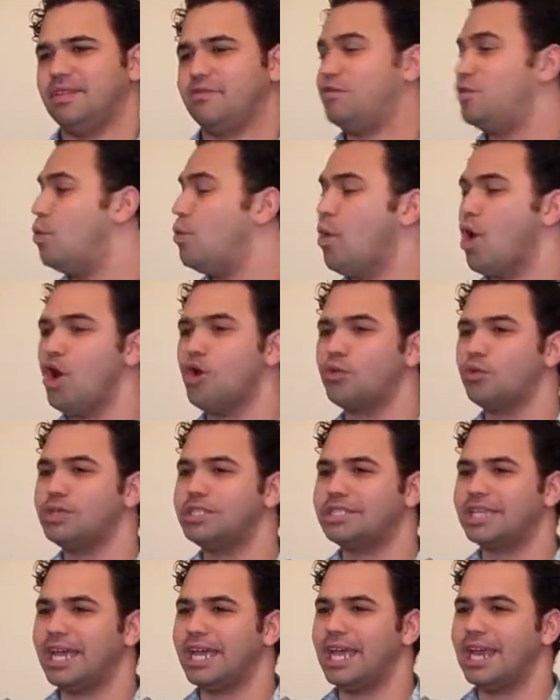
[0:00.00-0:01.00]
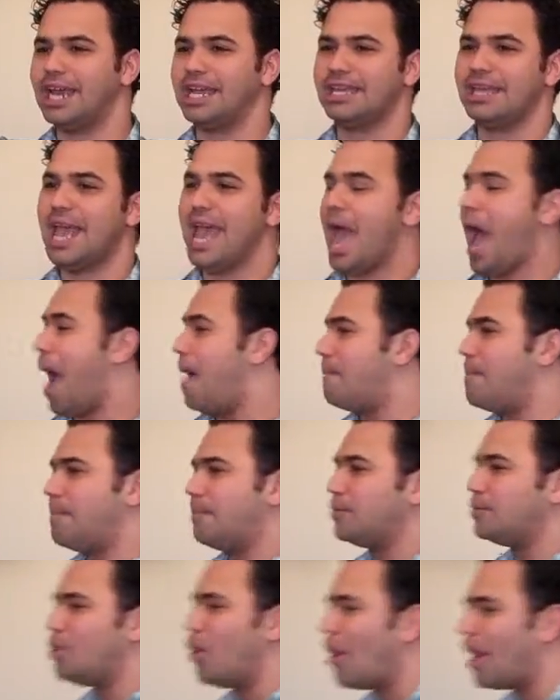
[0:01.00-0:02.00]
If you work retailing and
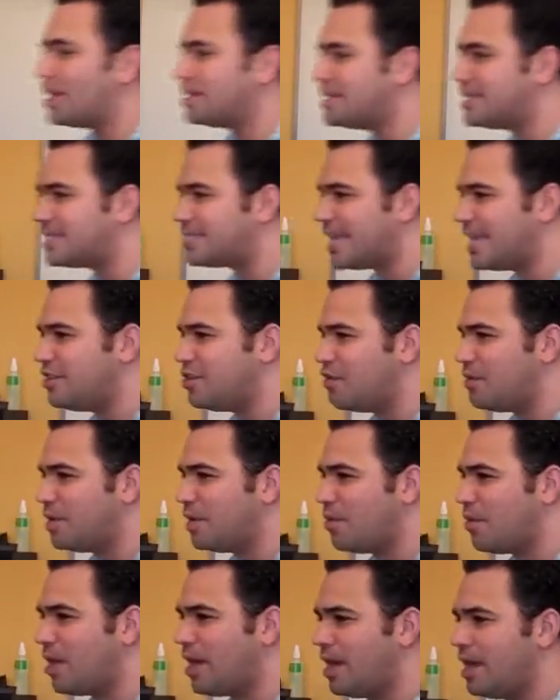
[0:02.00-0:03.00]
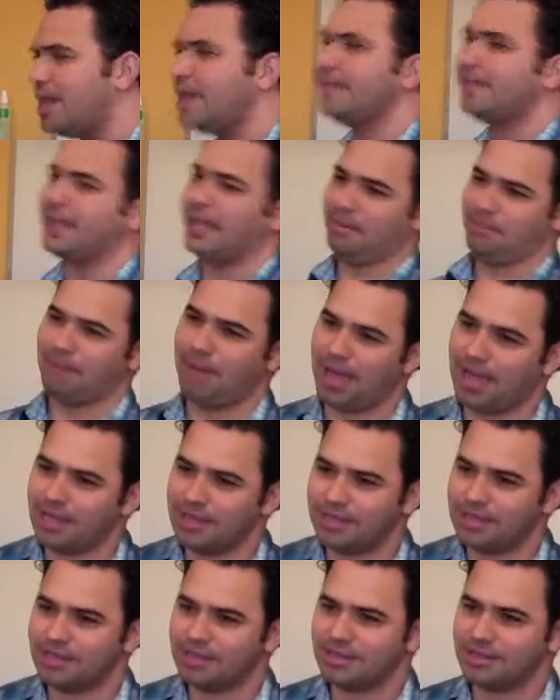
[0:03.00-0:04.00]
people don't understand you really well, they get mad.
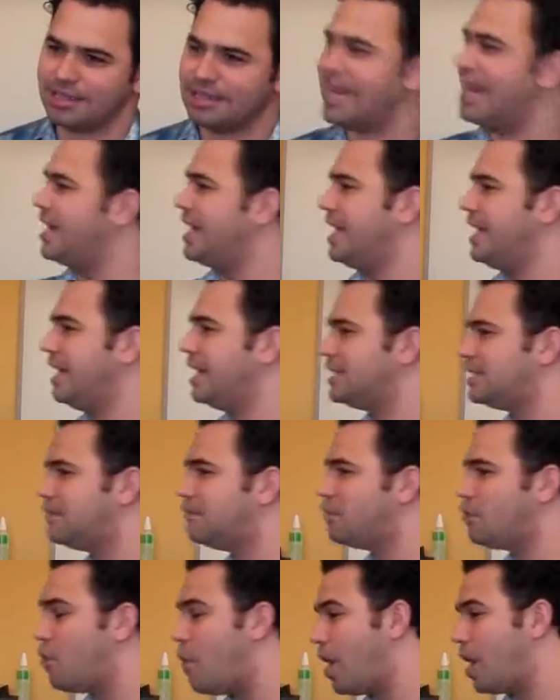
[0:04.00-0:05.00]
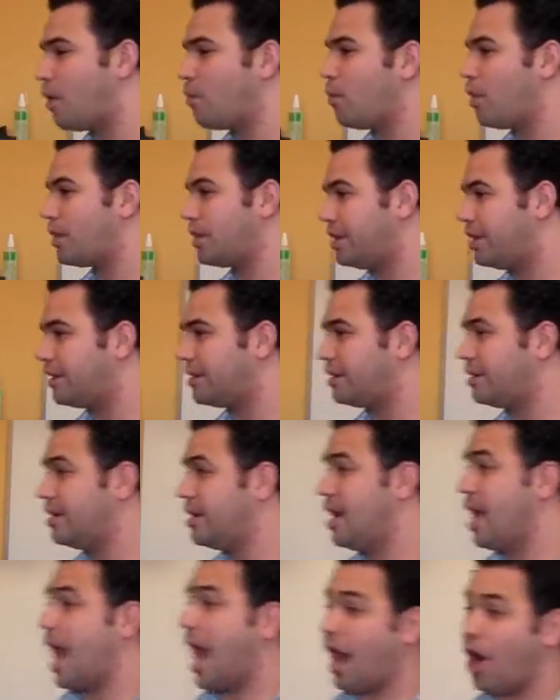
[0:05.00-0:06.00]
Learn English if you want to work here.
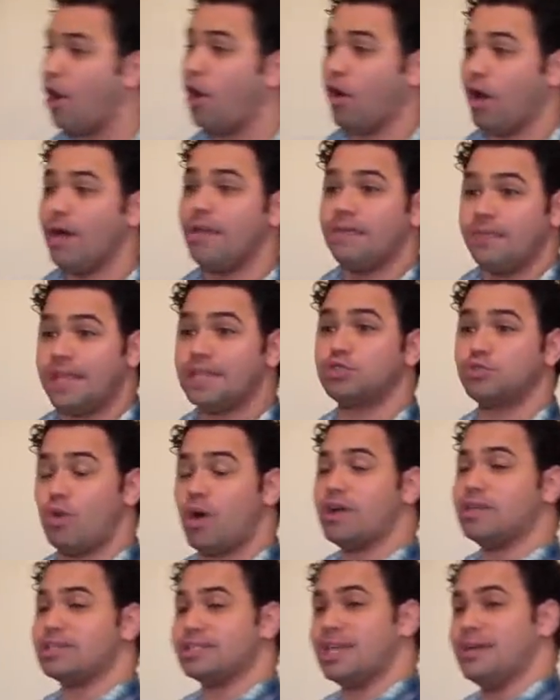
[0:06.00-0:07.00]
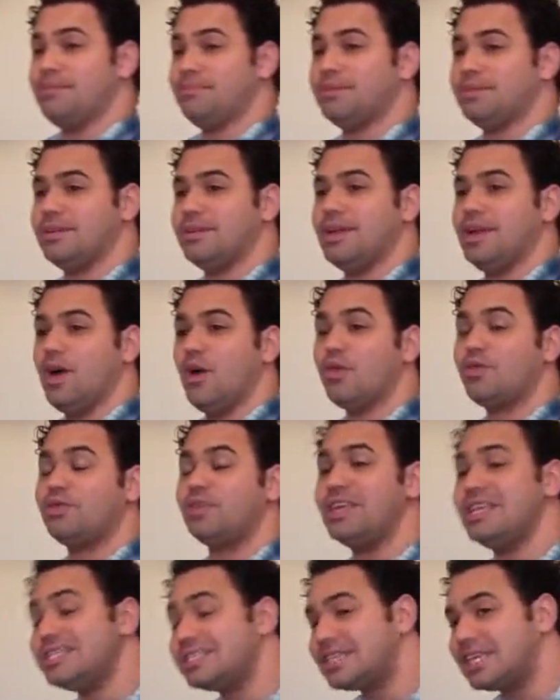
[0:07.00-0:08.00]
And that's one example of
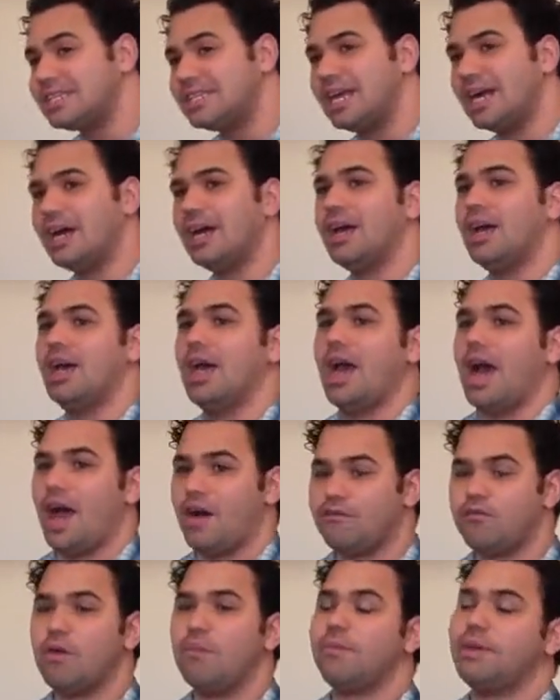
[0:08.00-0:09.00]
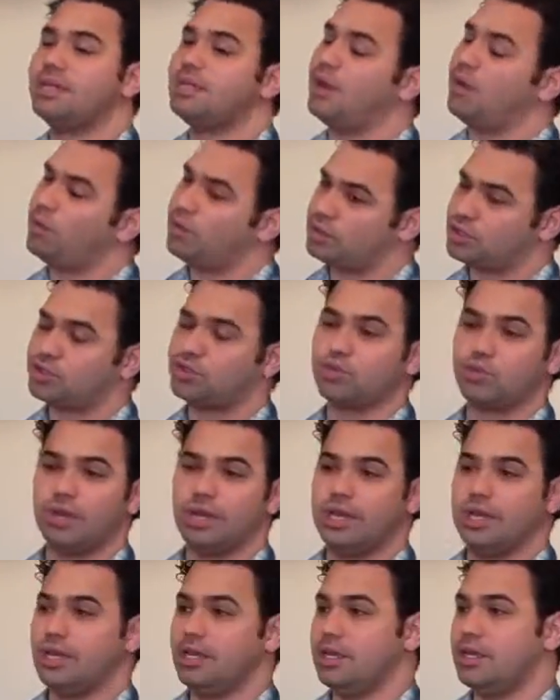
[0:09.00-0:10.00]
things like that. And for me, that was
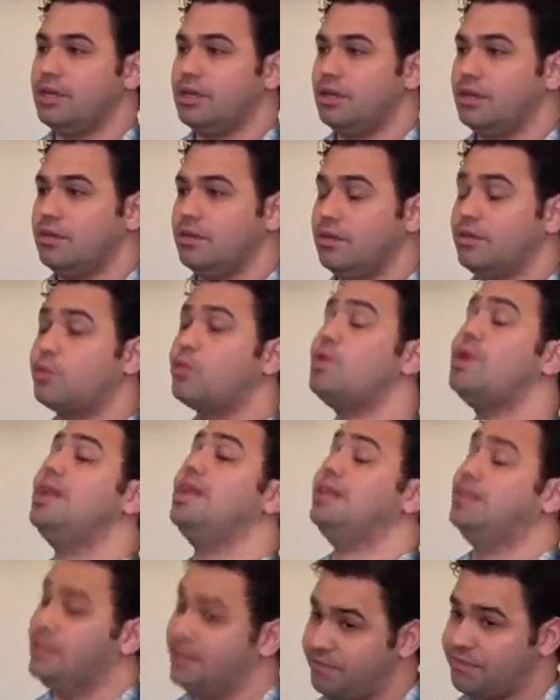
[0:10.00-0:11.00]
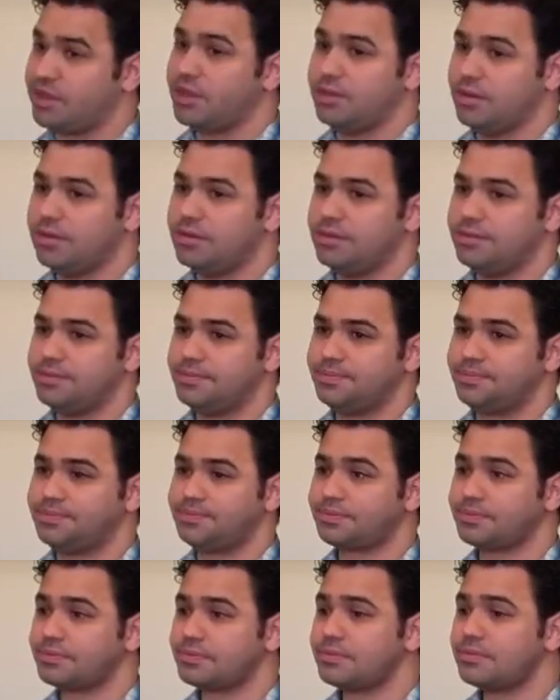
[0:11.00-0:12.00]
really difficult.
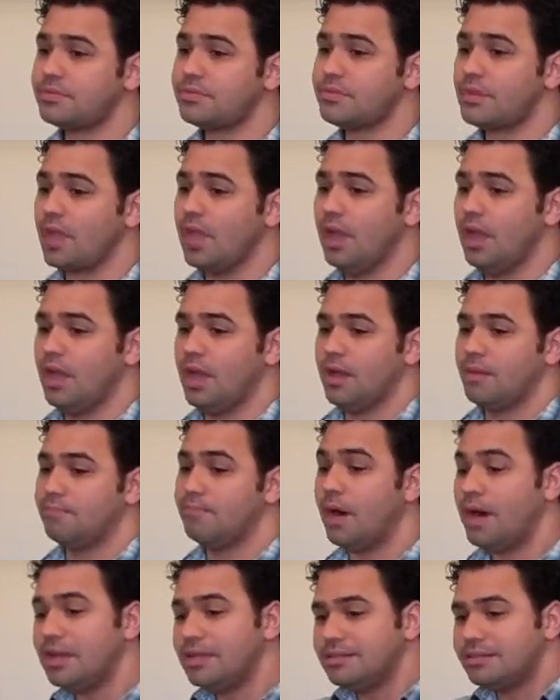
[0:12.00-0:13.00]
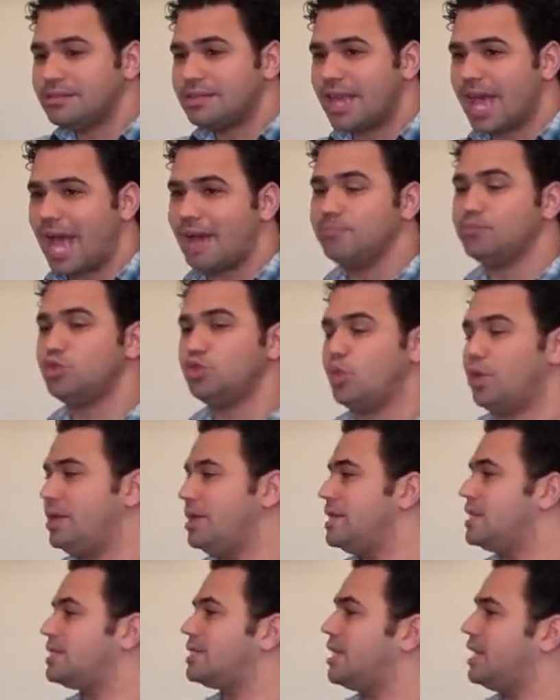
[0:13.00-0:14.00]
But I'm
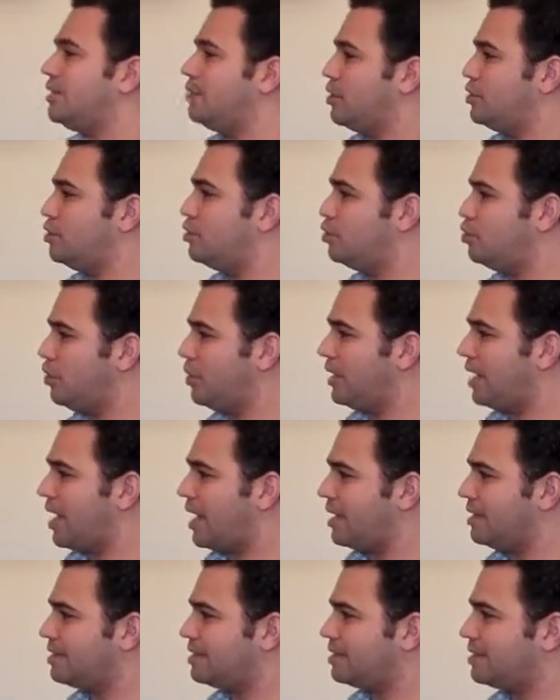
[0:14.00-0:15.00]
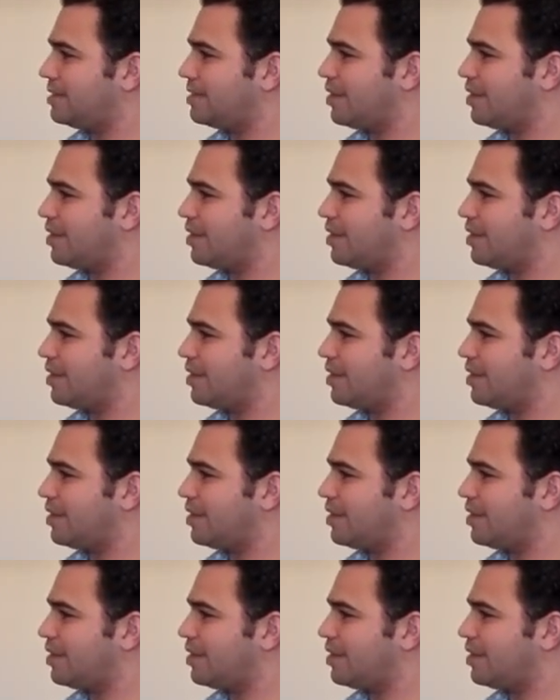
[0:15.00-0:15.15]
doing the same that you're doing, guys.